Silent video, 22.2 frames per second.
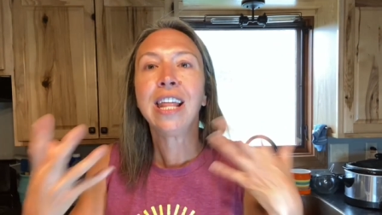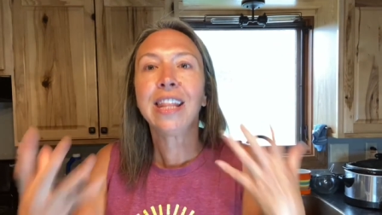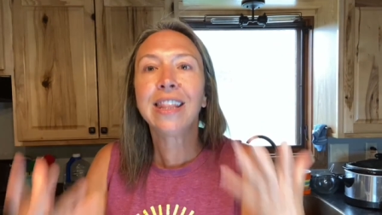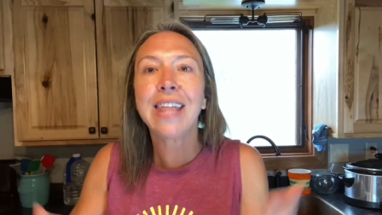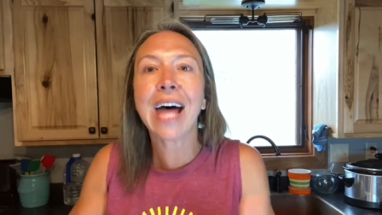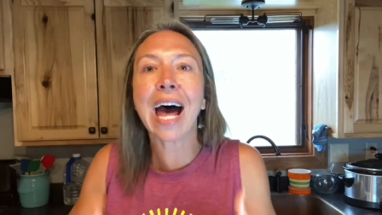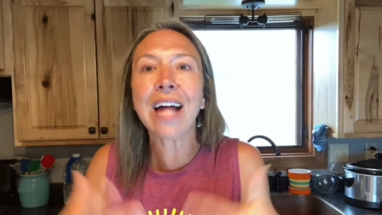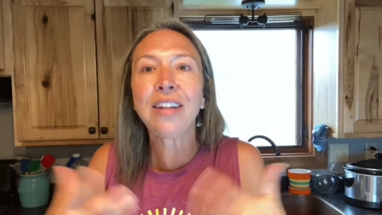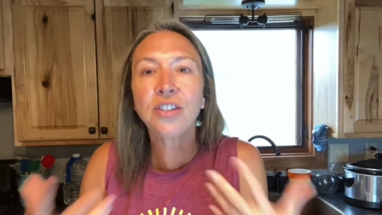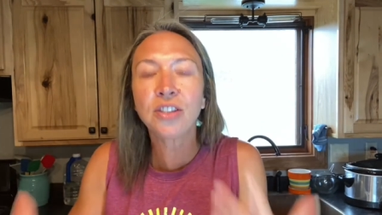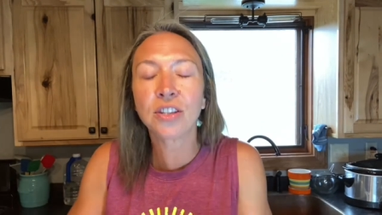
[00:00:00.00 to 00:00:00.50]

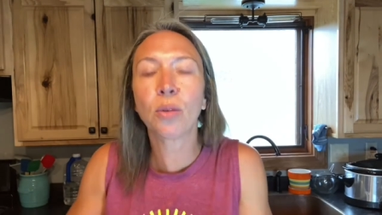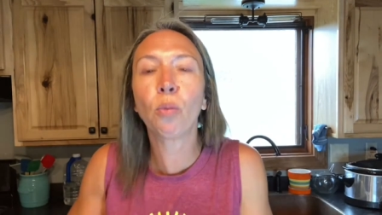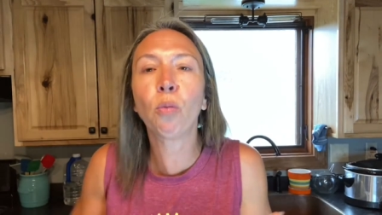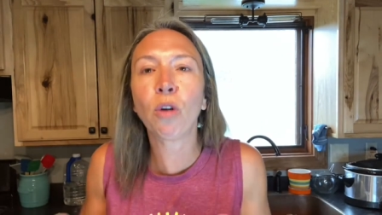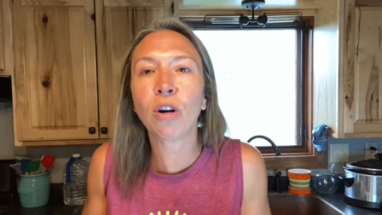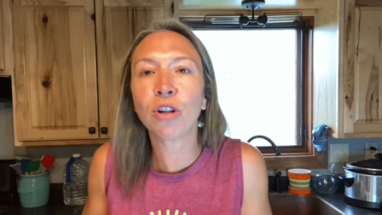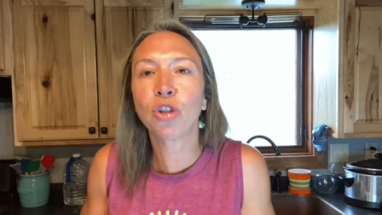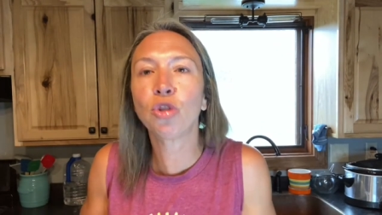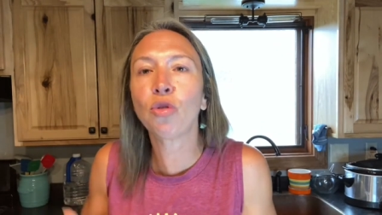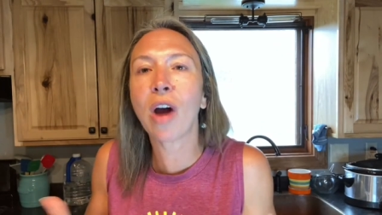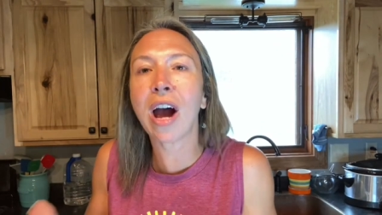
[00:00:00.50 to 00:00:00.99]
that's
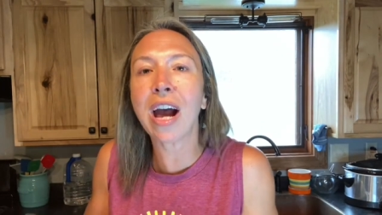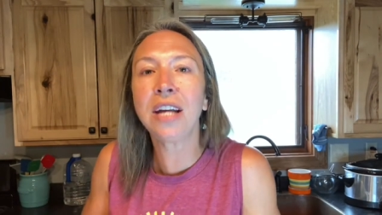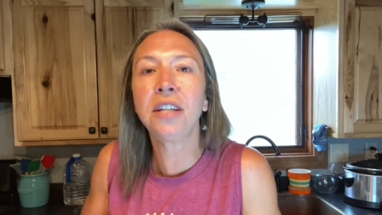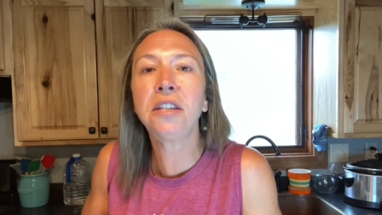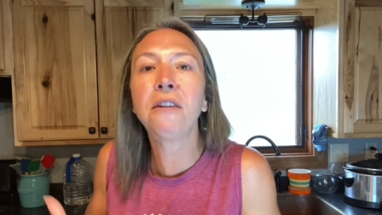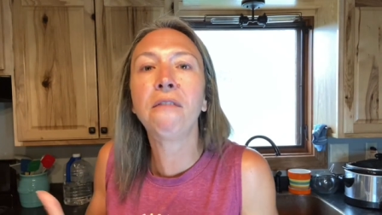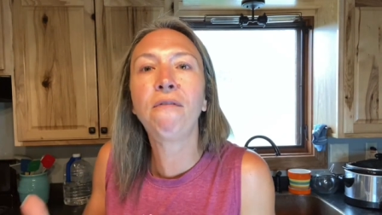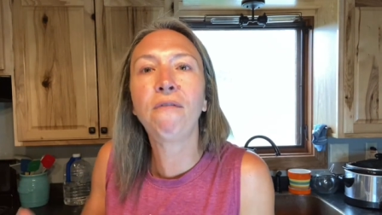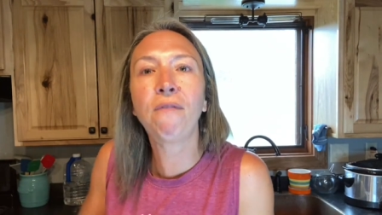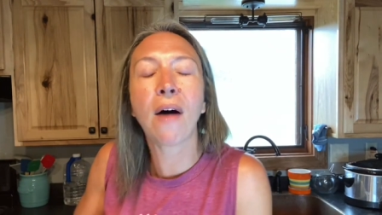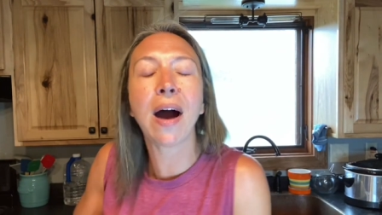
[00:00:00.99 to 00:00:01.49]
we're trying
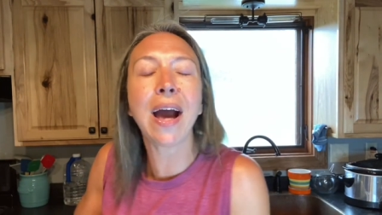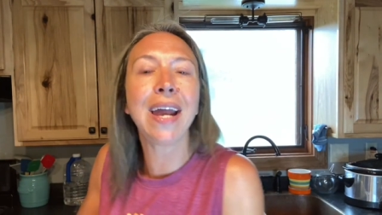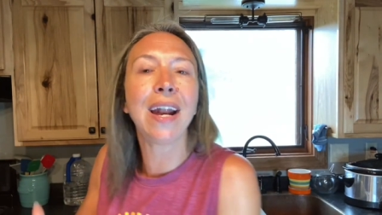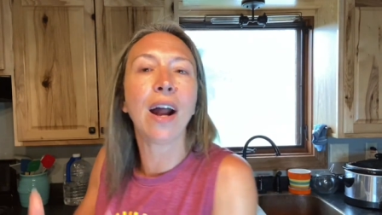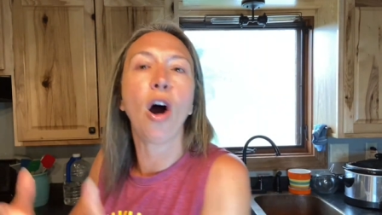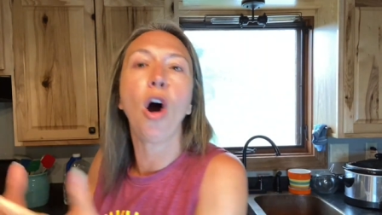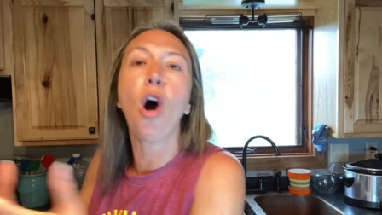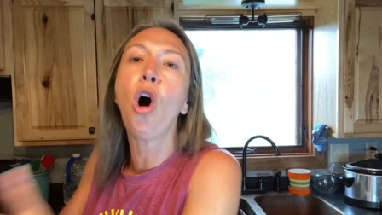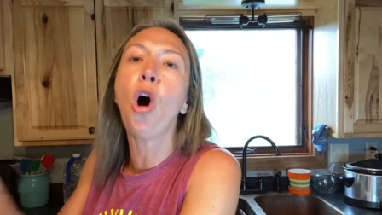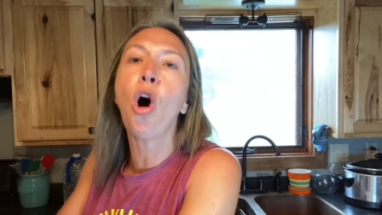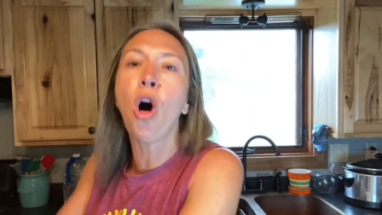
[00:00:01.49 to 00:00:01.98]
to
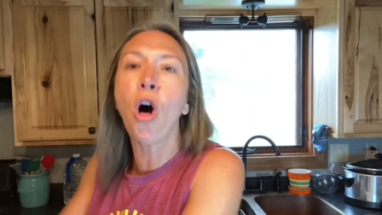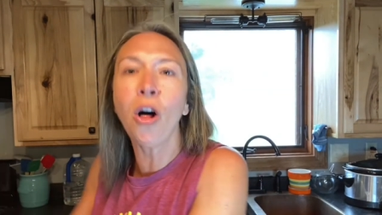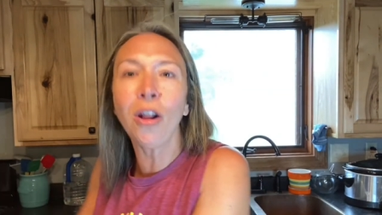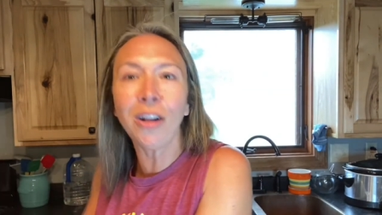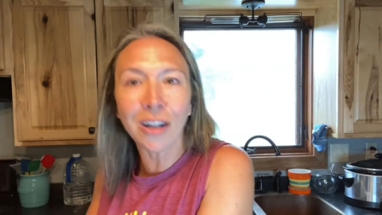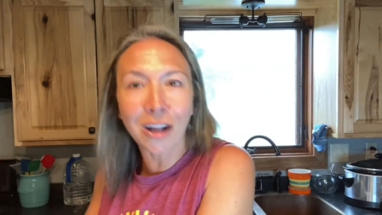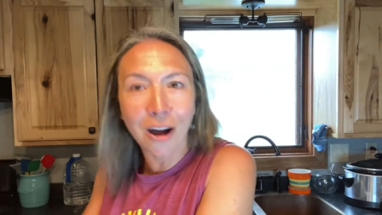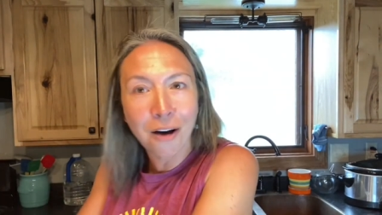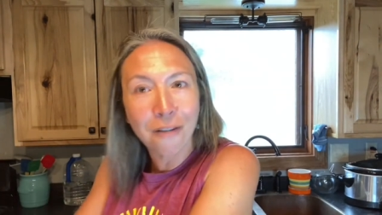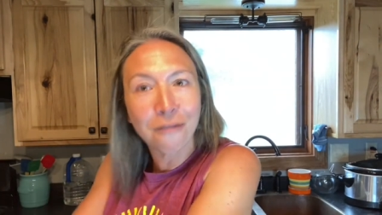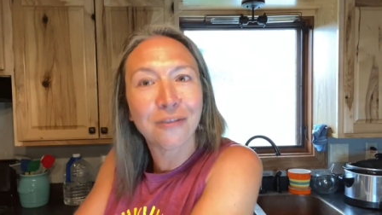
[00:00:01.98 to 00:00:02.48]
fight
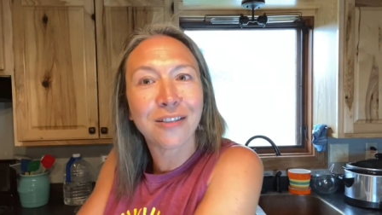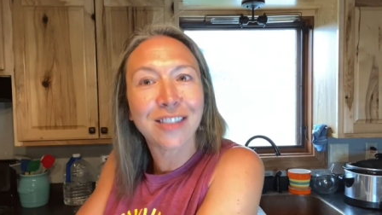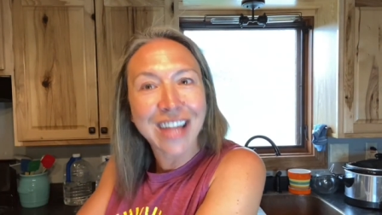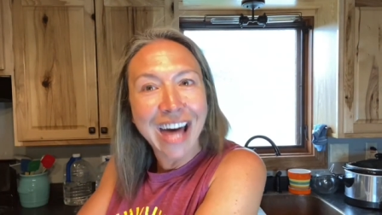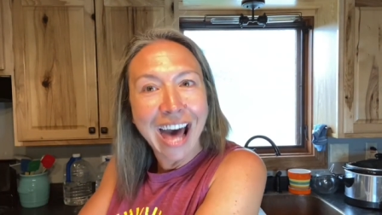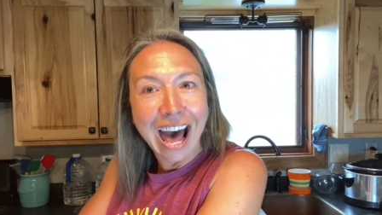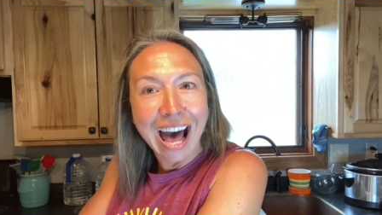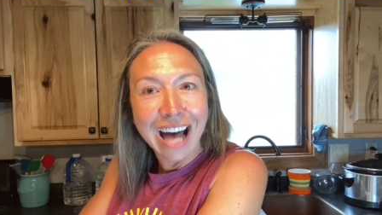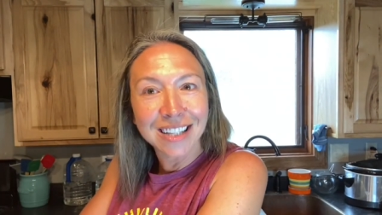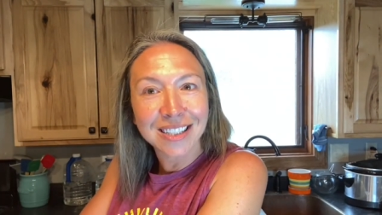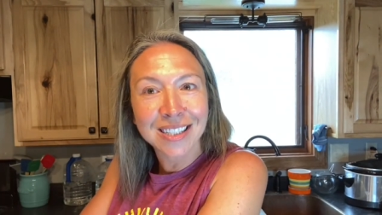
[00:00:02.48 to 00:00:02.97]
all of
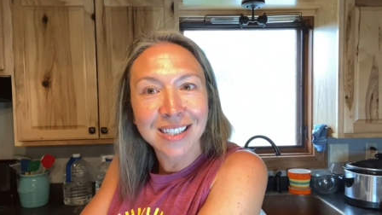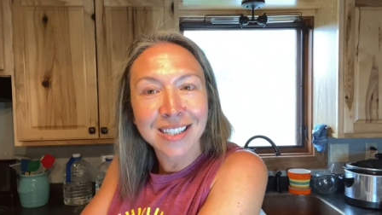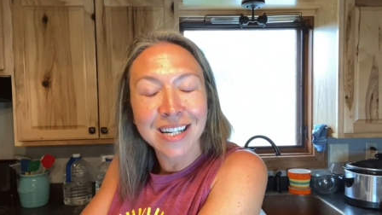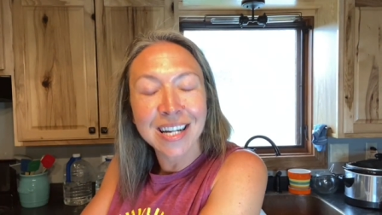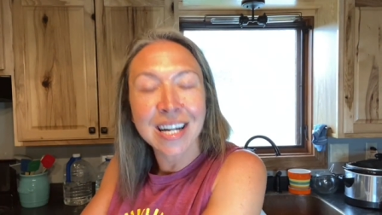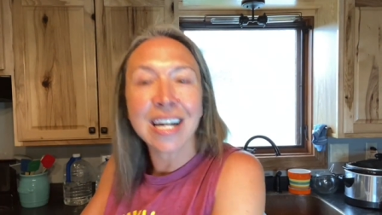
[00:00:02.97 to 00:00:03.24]
that